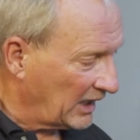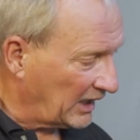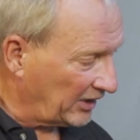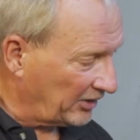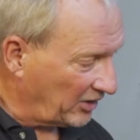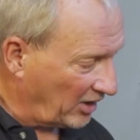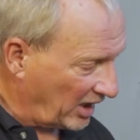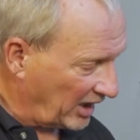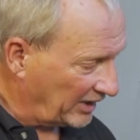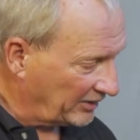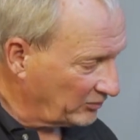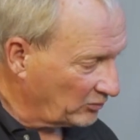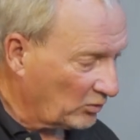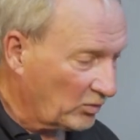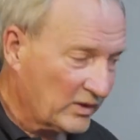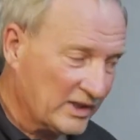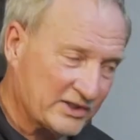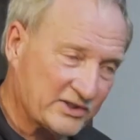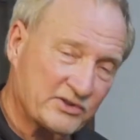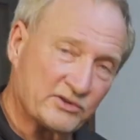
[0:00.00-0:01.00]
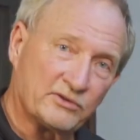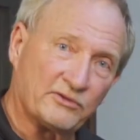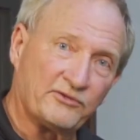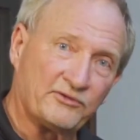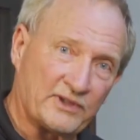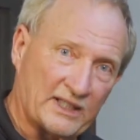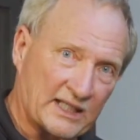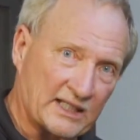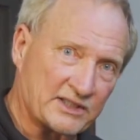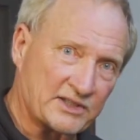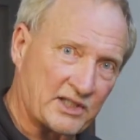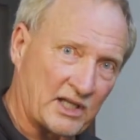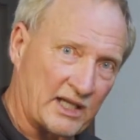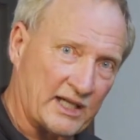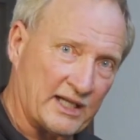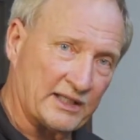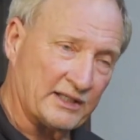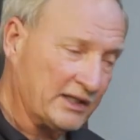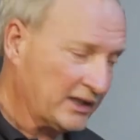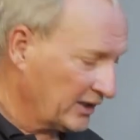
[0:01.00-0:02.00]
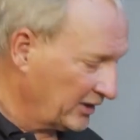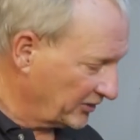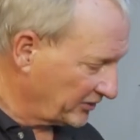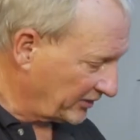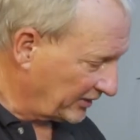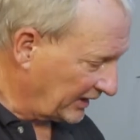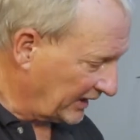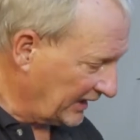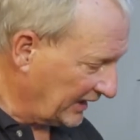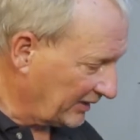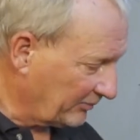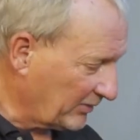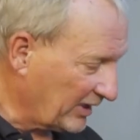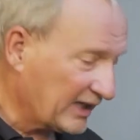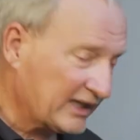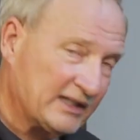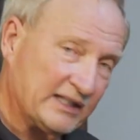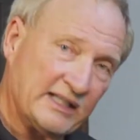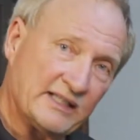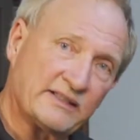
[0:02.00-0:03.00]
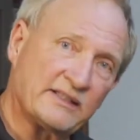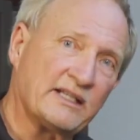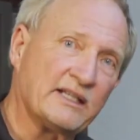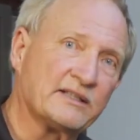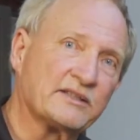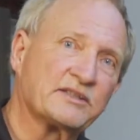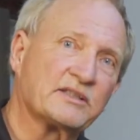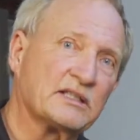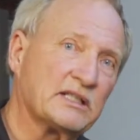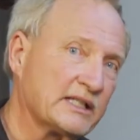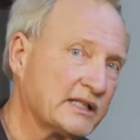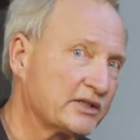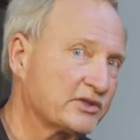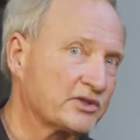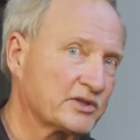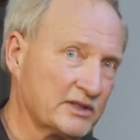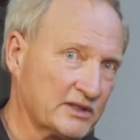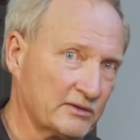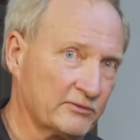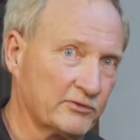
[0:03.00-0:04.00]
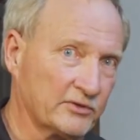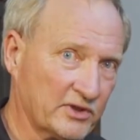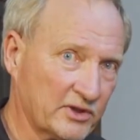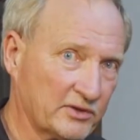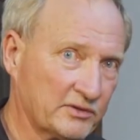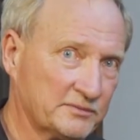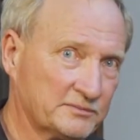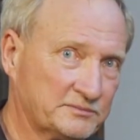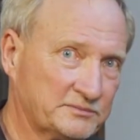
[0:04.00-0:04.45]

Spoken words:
a non-whistle flex line, so that he can make an easy installation here for you.